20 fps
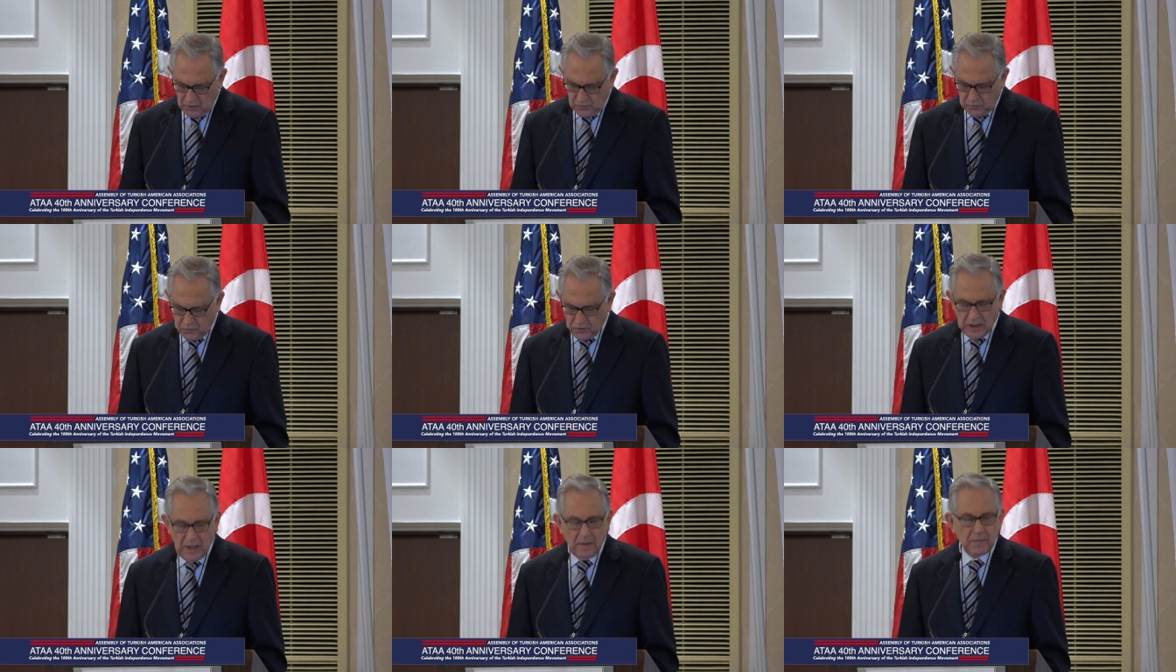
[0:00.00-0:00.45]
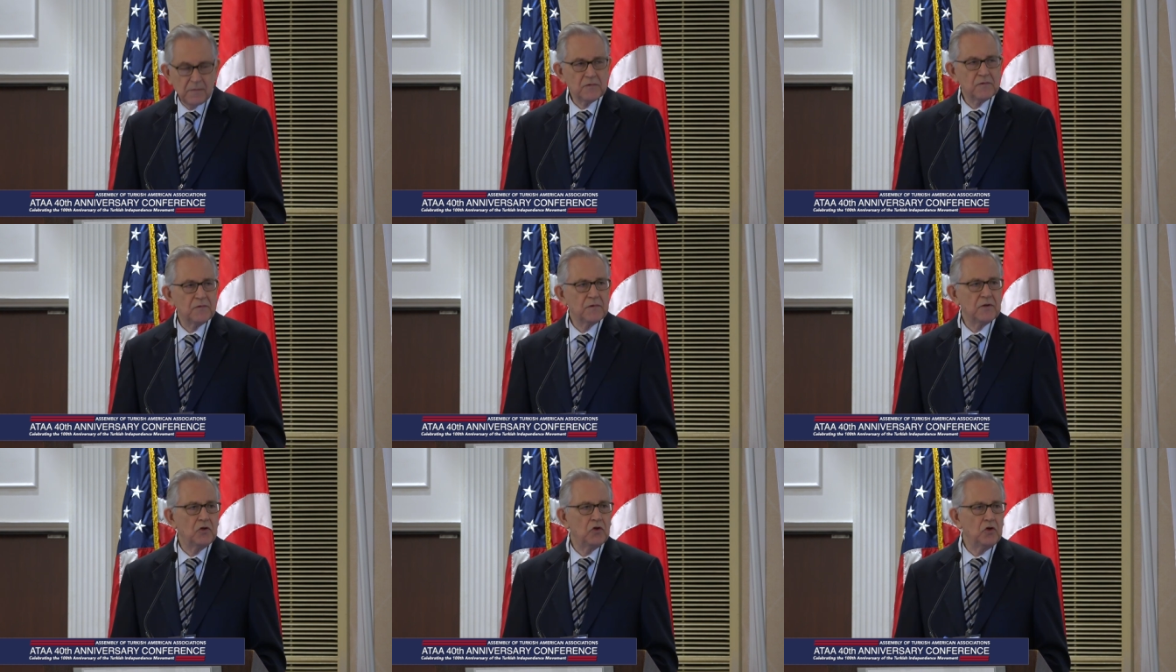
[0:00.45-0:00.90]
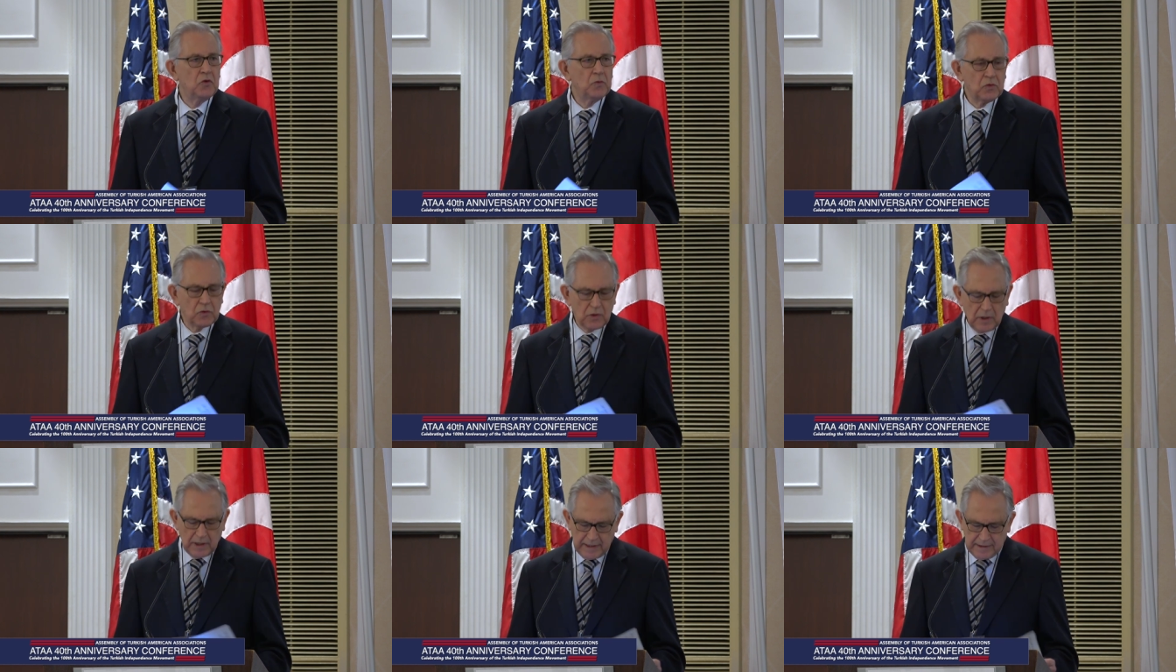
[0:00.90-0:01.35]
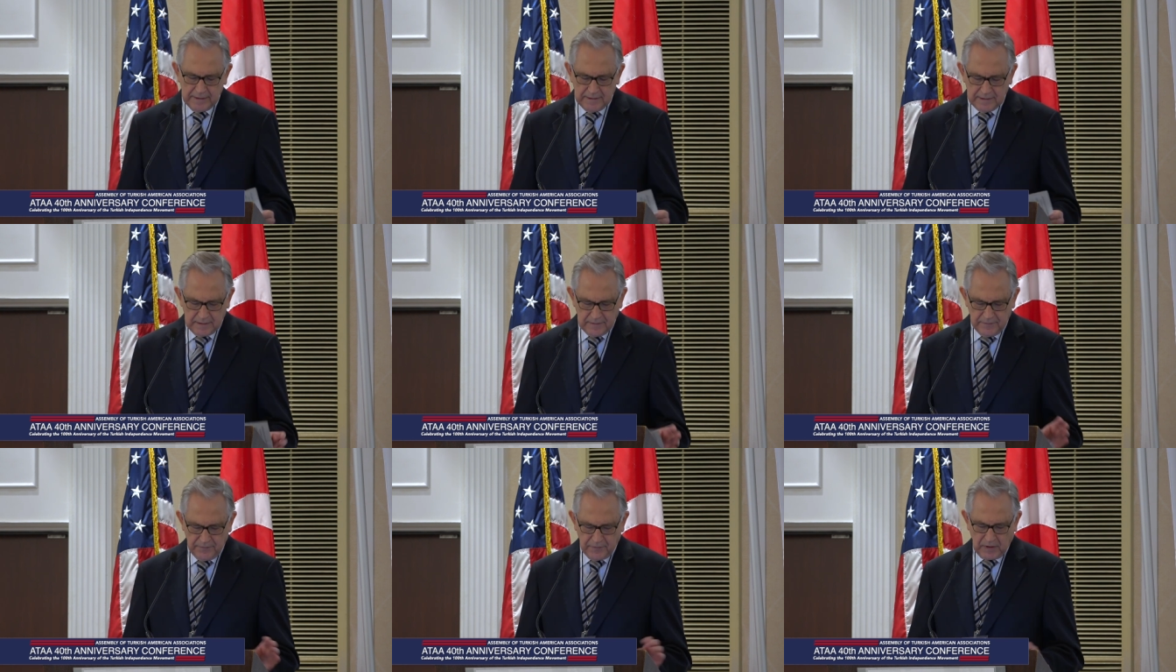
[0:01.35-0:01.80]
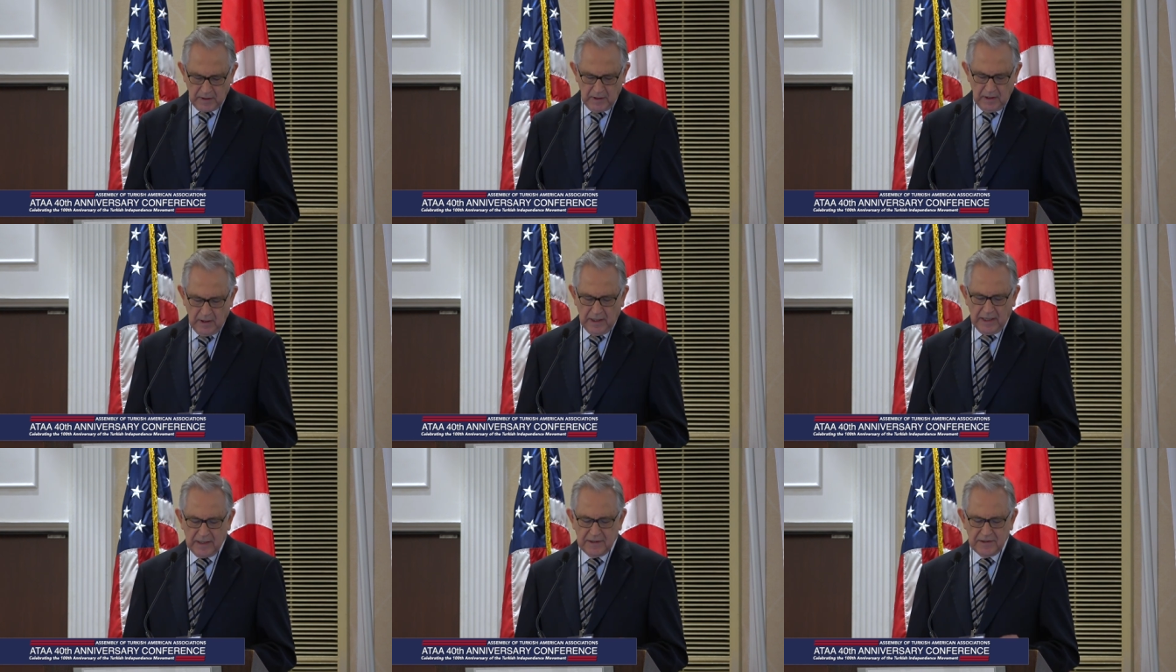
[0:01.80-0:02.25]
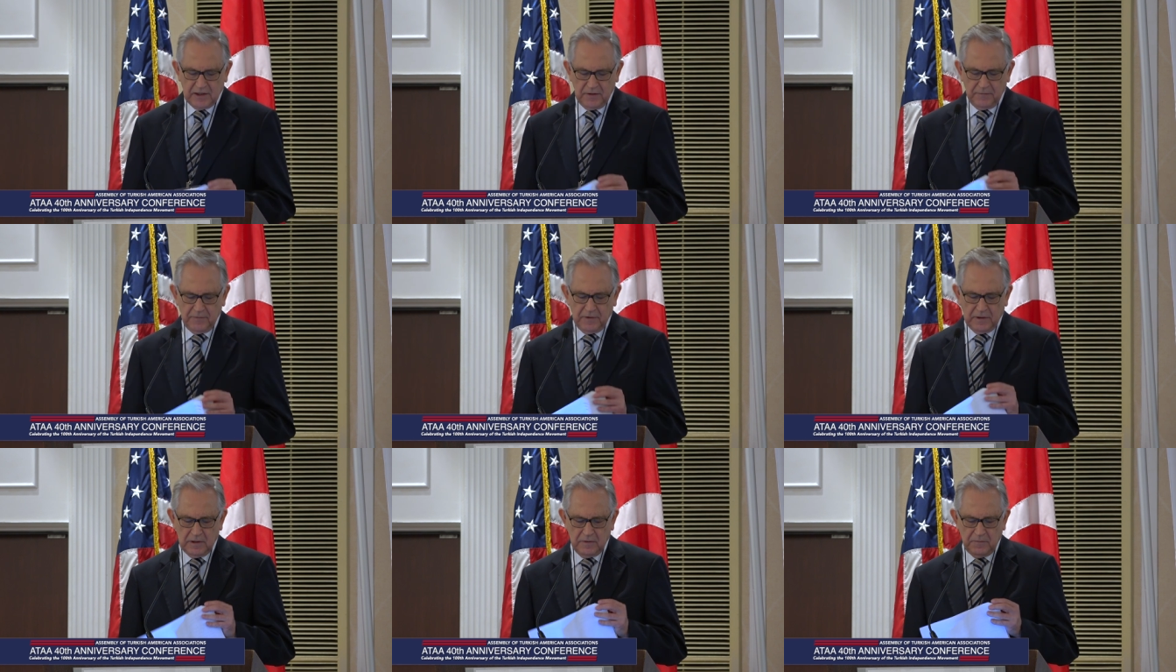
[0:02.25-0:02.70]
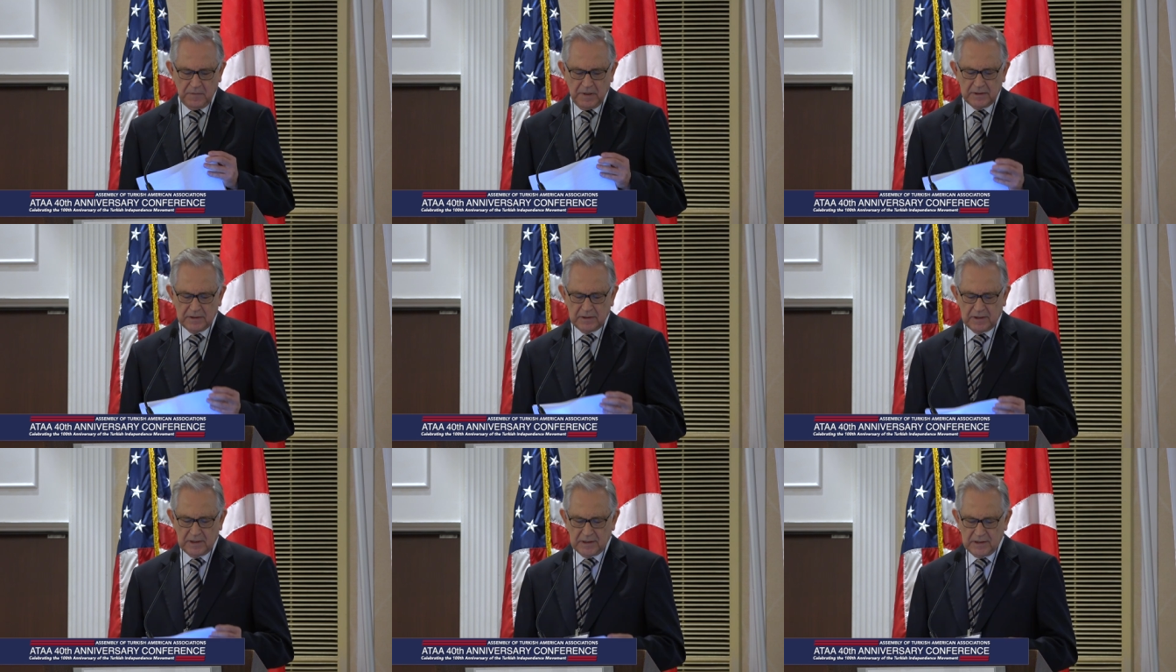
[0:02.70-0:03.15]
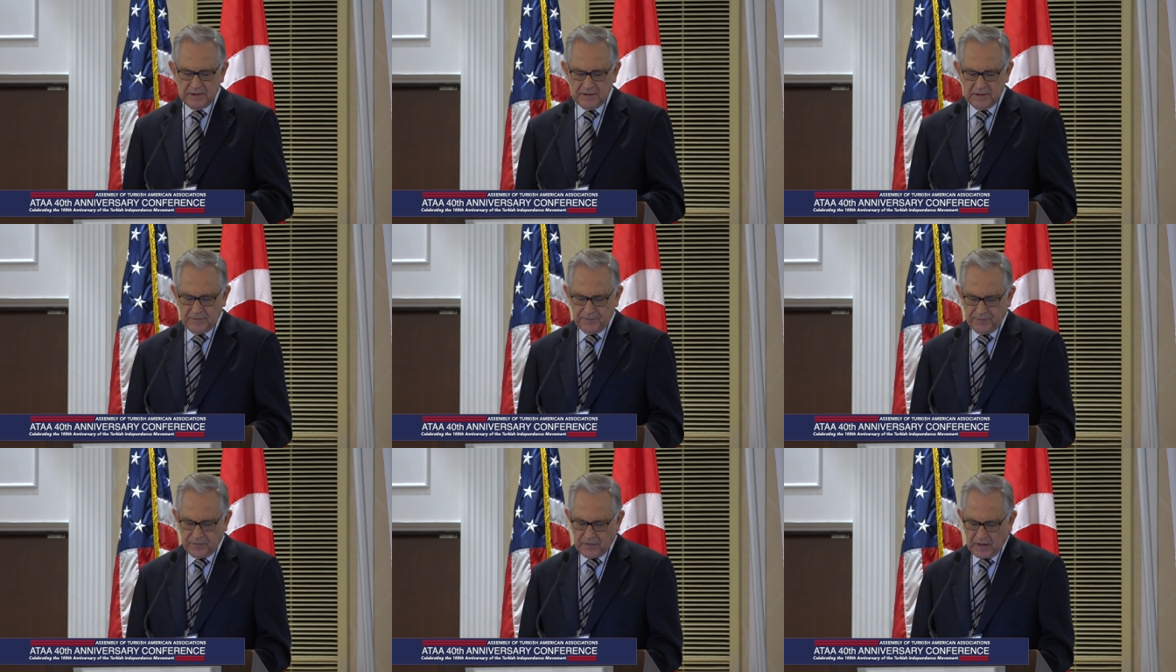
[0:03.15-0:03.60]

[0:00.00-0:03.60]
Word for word: problems with human rights and civil liberties,